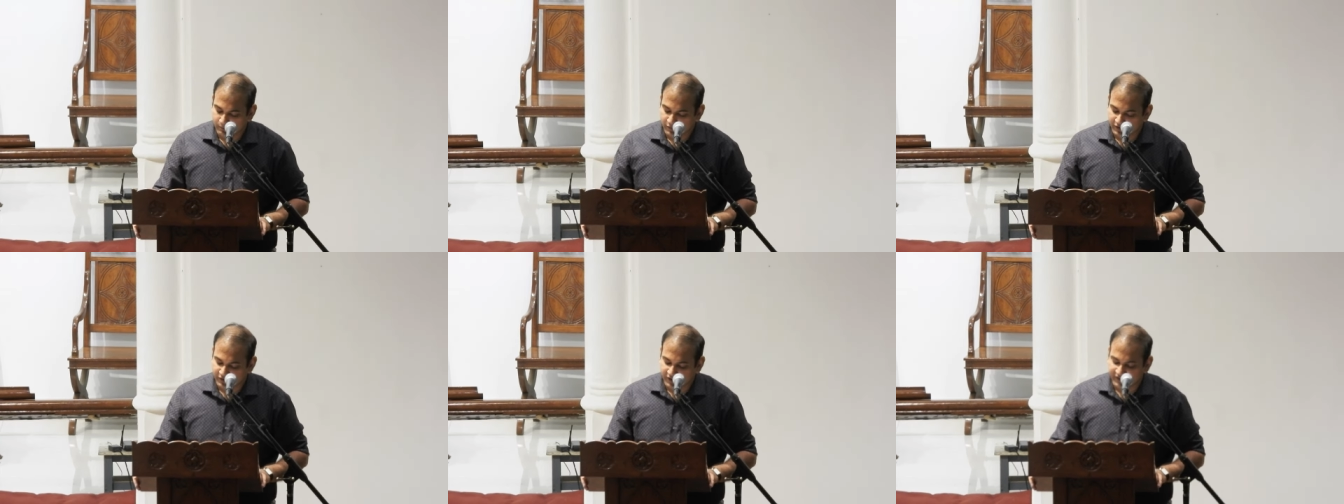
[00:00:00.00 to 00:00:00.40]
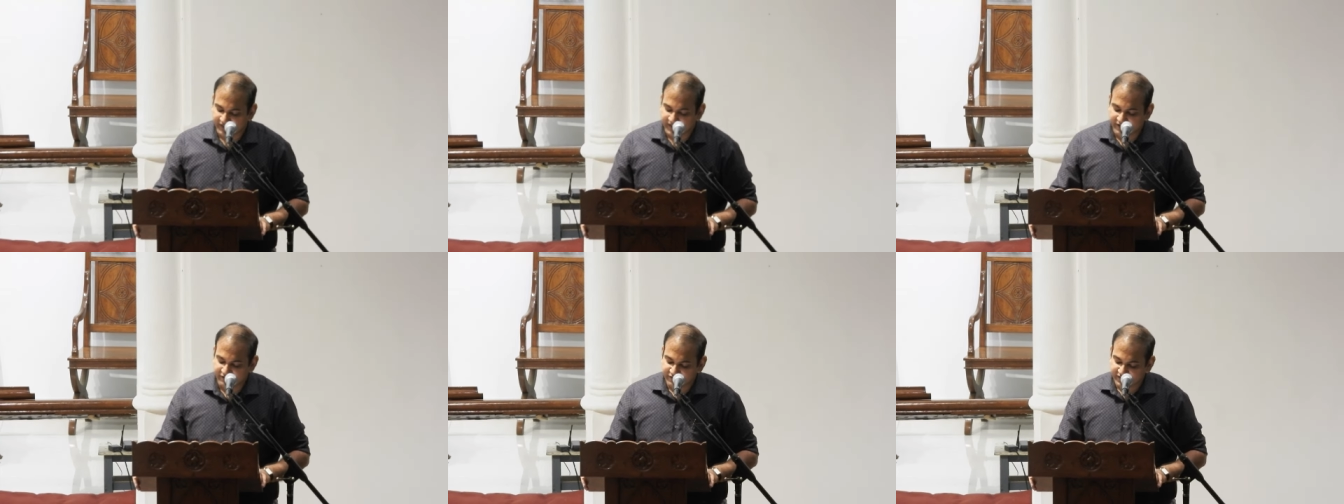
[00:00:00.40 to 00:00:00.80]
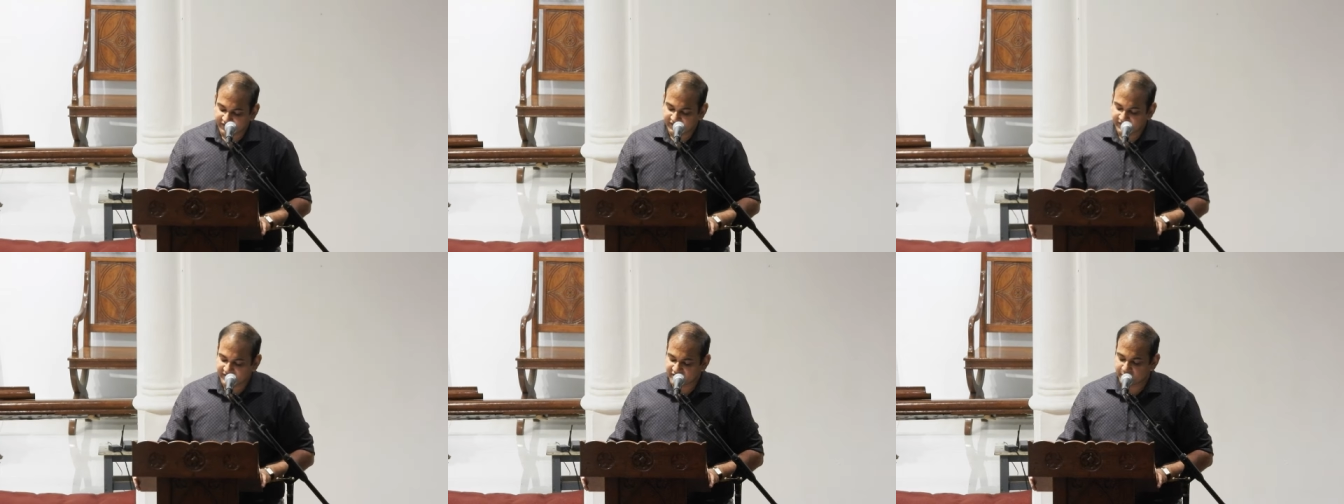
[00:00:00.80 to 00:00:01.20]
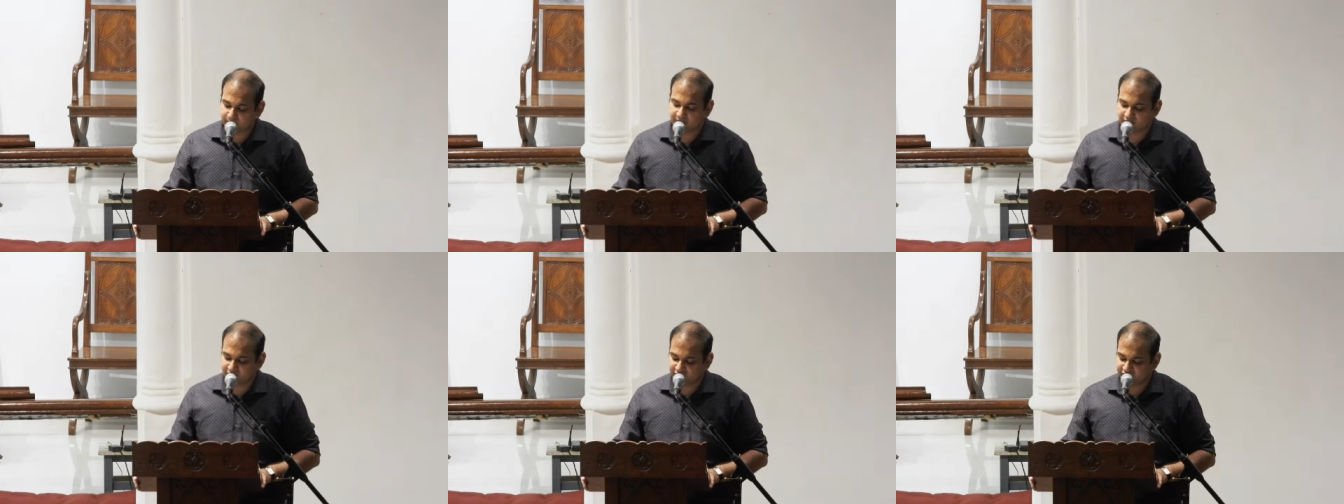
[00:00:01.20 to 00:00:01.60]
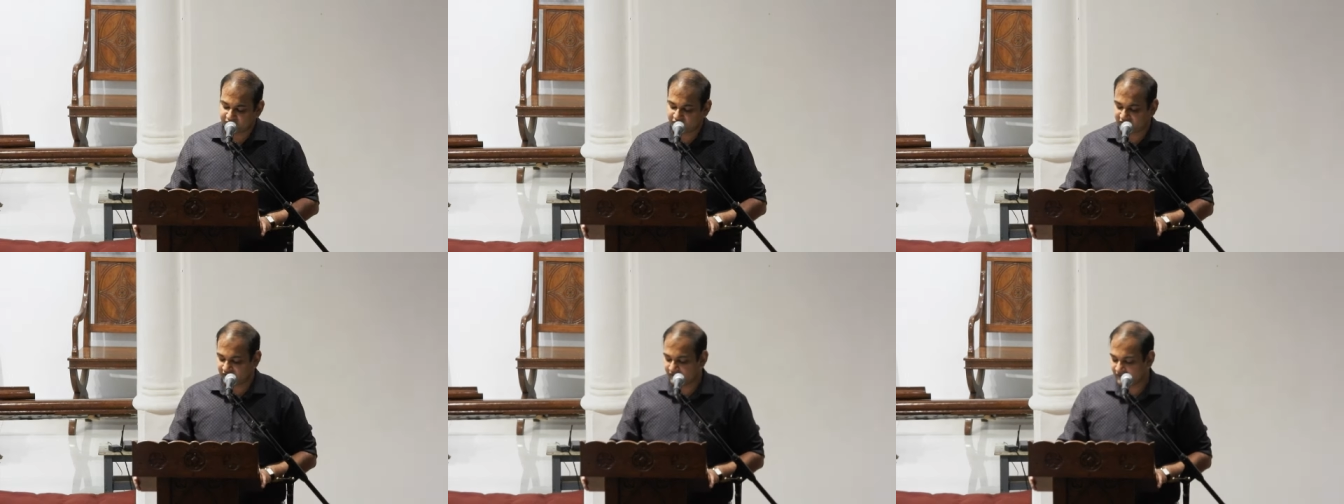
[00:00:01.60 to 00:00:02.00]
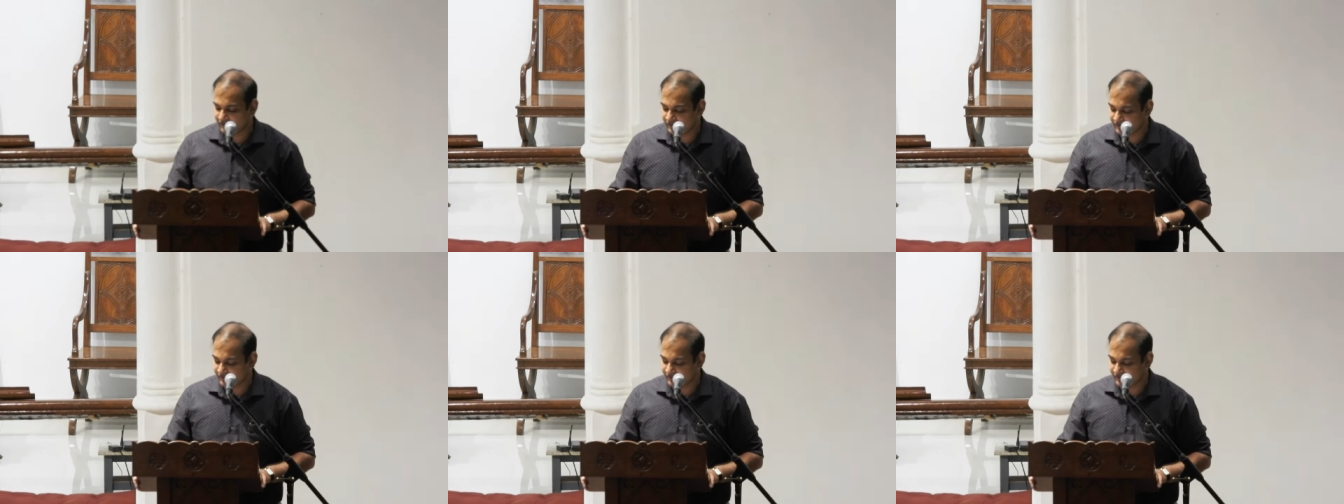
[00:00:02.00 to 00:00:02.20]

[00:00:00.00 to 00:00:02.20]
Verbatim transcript: but not everything is beneficial.